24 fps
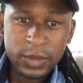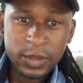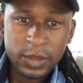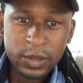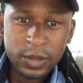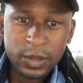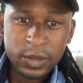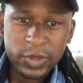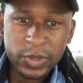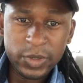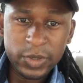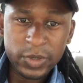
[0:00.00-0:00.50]

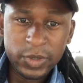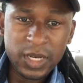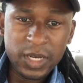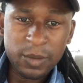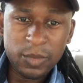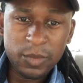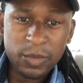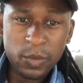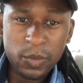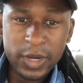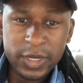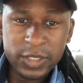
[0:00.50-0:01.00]
Reason number
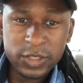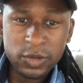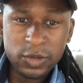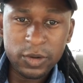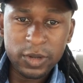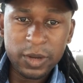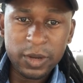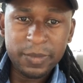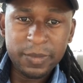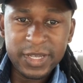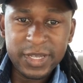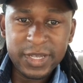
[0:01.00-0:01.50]
one is going
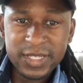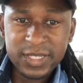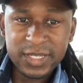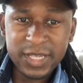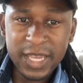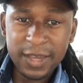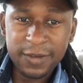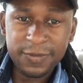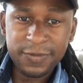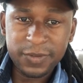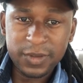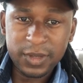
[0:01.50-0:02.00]
to be
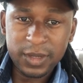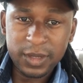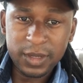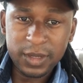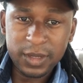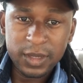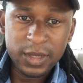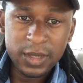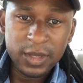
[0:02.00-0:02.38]
safety.